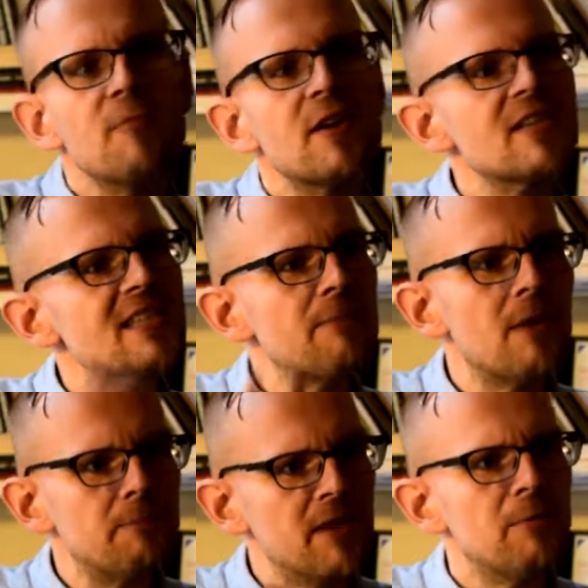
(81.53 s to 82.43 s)
because that
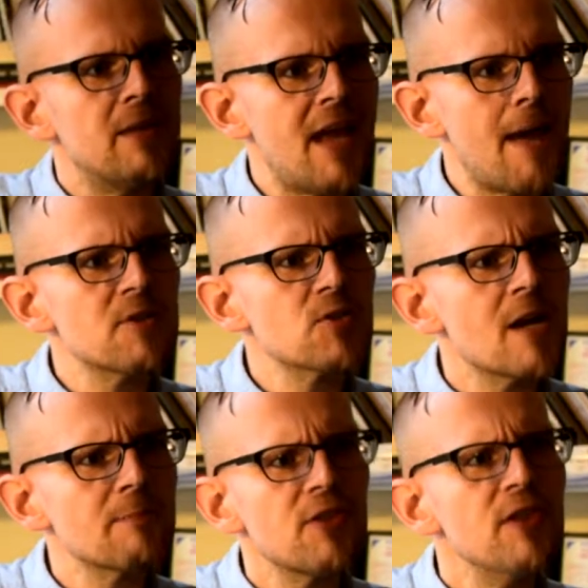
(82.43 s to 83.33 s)
might be a bit
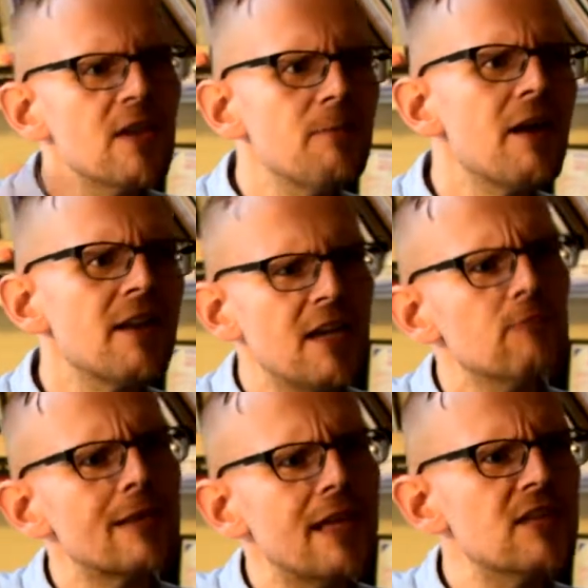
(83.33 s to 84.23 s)
abstract, but think about it in
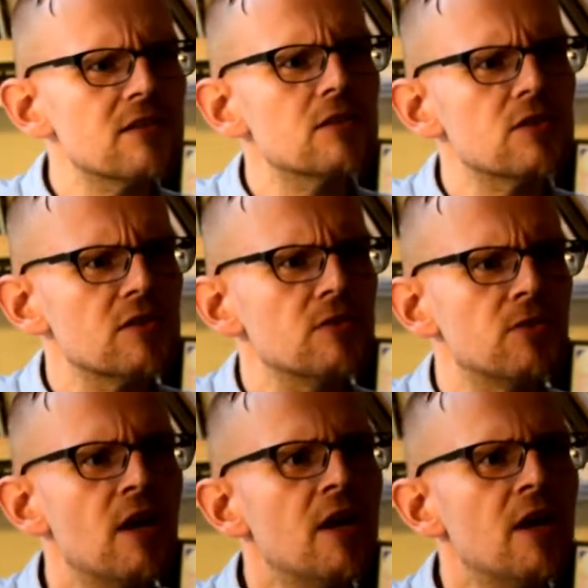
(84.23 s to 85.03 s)
relation to